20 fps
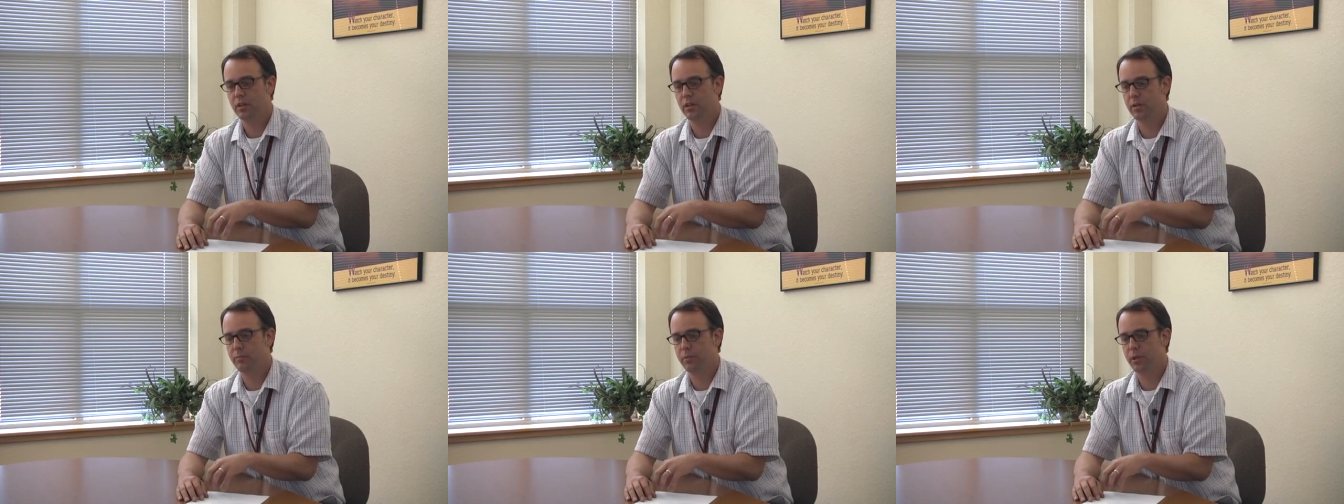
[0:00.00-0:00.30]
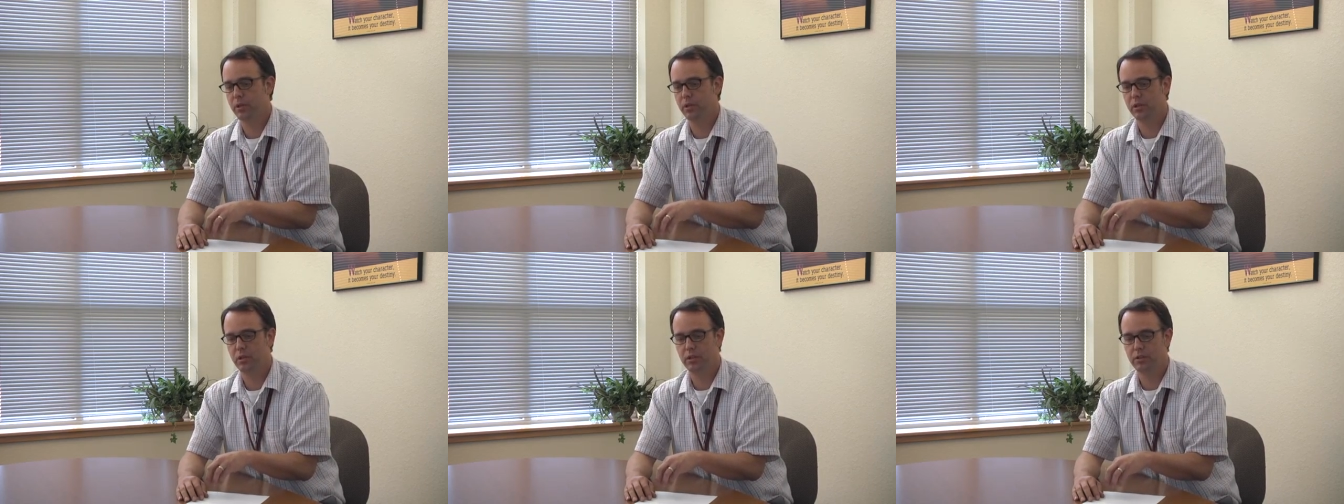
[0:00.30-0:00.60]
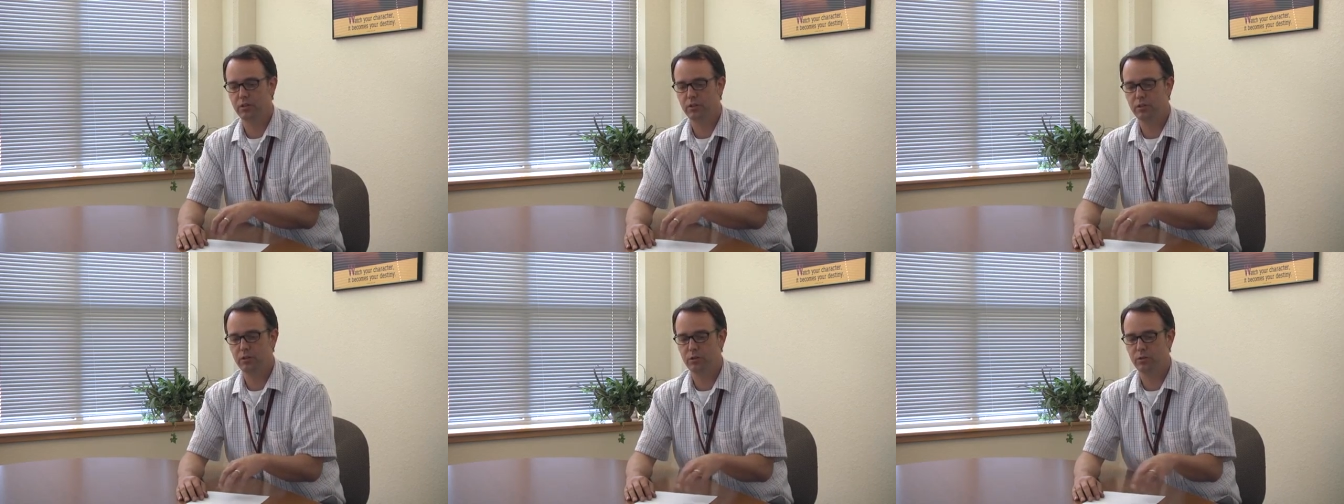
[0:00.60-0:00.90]
ability
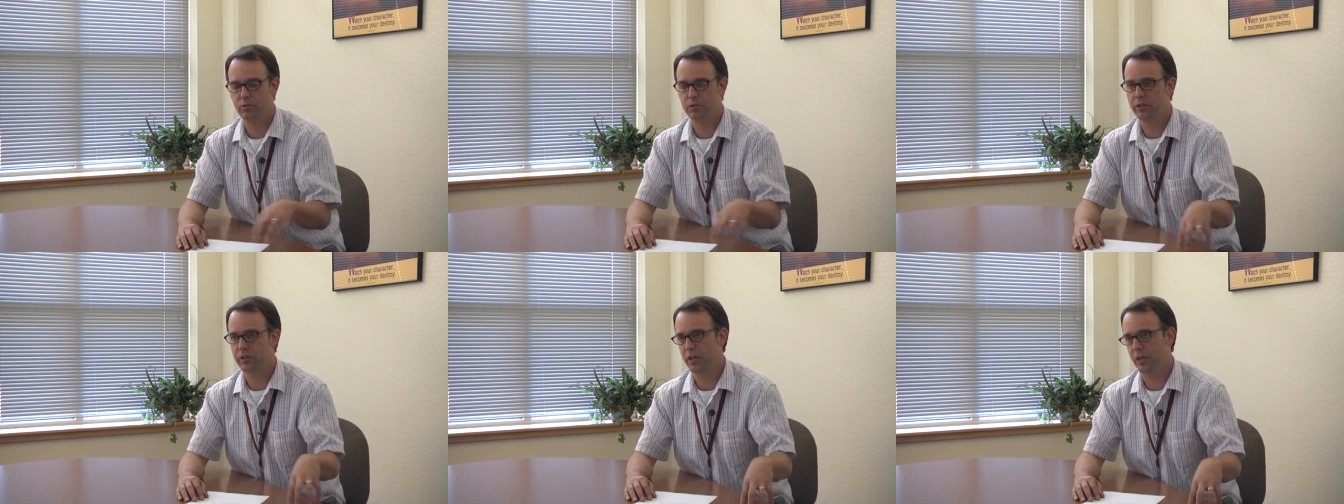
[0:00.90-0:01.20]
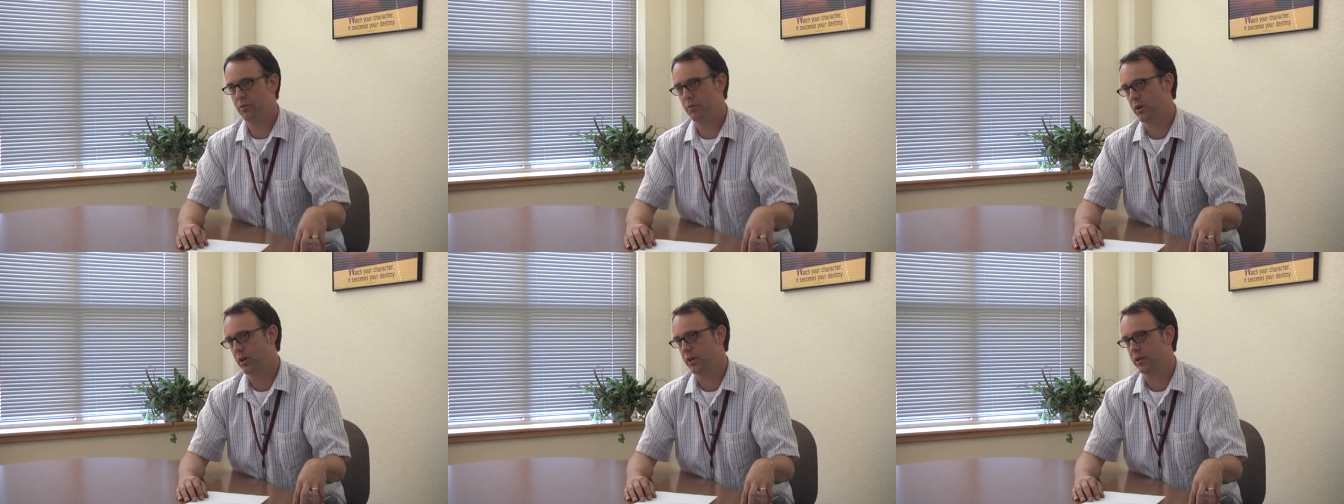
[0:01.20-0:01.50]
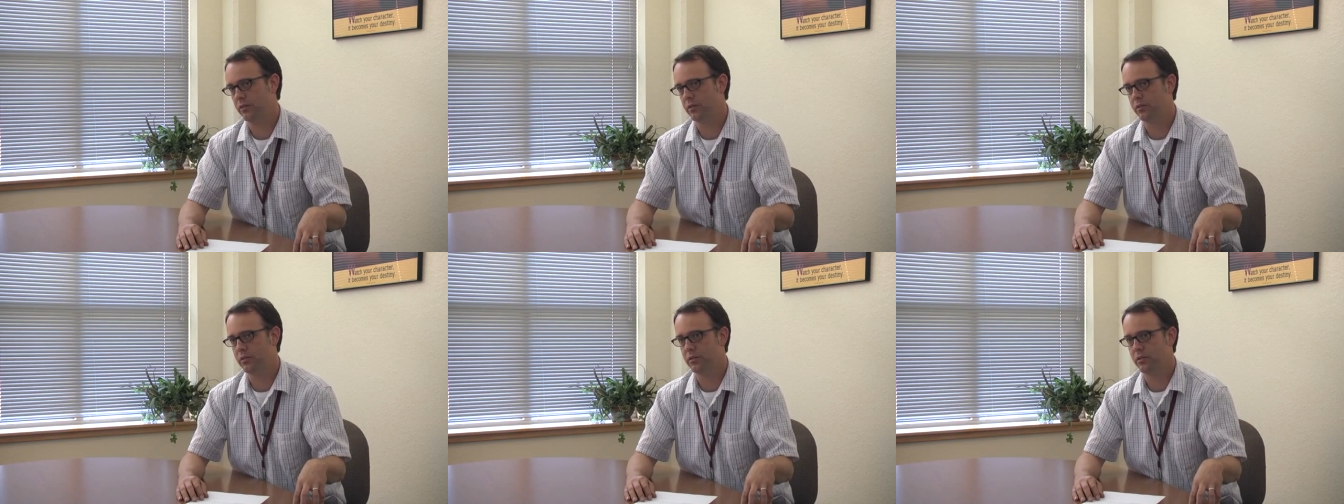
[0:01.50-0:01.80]
to do
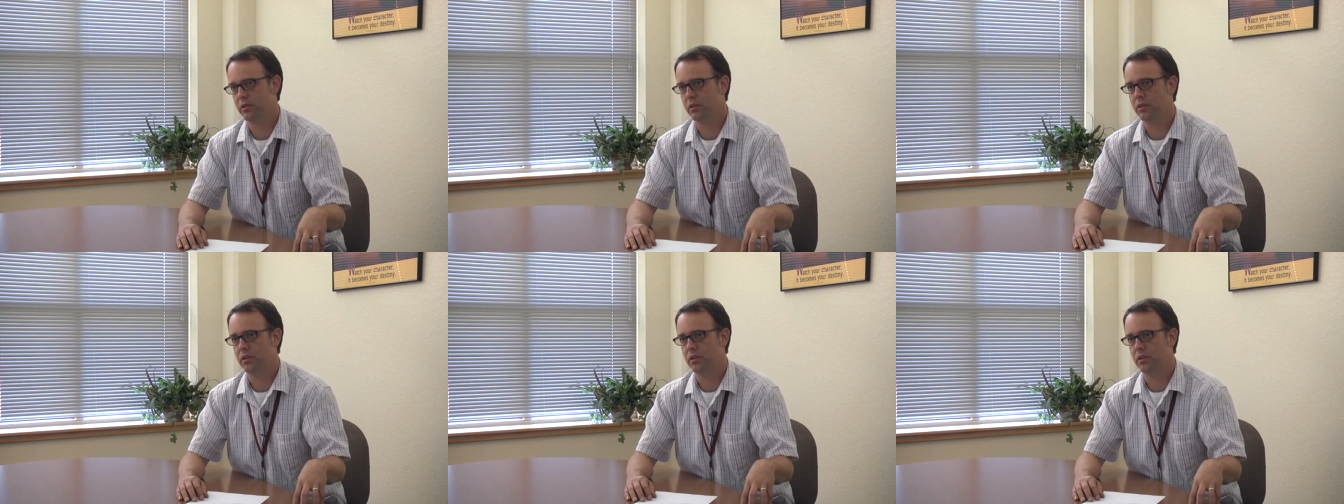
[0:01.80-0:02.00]
DIYs,